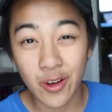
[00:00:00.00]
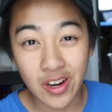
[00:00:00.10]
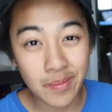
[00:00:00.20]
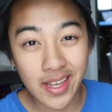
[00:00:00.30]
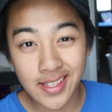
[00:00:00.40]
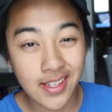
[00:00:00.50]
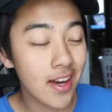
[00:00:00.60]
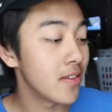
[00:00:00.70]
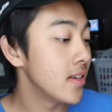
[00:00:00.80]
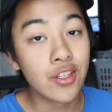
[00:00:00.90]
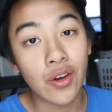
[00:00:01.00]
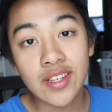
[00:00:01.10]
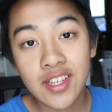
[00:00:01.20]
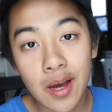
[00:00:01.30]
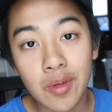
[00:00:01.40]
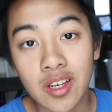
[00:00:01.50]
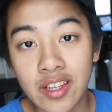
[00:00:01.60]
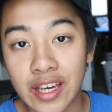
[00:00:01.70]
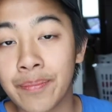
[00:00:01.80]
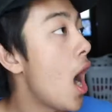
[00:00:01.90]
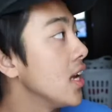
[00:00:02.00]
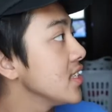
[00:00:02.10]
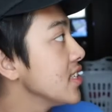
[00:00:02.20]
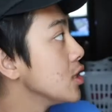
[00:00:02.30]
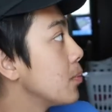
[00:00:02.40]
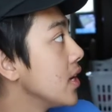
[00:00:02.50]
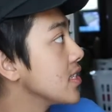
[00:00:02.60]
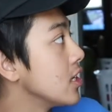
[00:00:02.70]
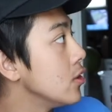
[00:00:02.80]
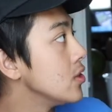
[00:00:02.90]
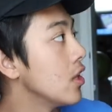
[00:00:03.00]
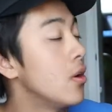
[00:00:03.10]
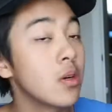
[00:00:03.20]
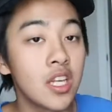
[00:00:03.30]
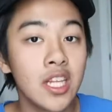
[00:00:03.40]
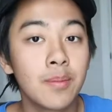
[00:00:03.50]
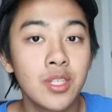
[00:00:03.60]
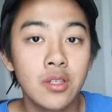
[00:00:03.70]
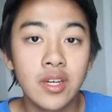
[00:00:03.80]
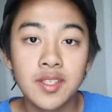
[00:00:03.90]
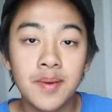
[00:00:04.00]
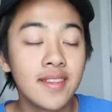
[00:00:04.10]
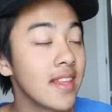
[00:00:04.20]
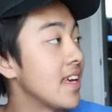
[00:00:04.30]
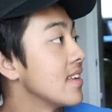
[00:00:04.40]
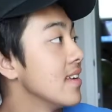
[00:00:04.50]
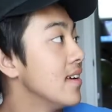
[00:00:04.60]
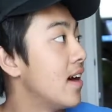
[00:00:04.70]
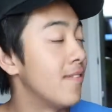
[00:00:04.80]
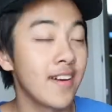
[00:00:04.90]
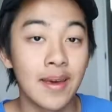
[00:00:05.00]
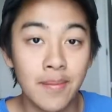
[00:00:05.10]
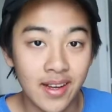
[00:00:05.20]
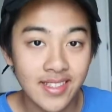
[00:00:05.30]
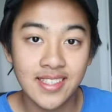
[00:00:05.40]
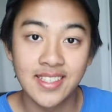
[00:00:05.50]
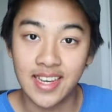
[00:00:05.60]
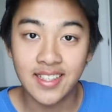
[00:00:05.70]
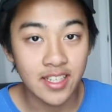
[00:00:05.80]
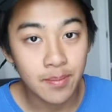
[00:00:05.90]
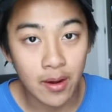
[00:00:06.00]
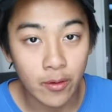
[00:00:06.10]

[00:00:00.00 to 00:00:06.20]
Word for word: 30 minutes ago. So it's time to clean. Honestly, this place could use a little cleanup too. It's been like a fucking month since I cleaned my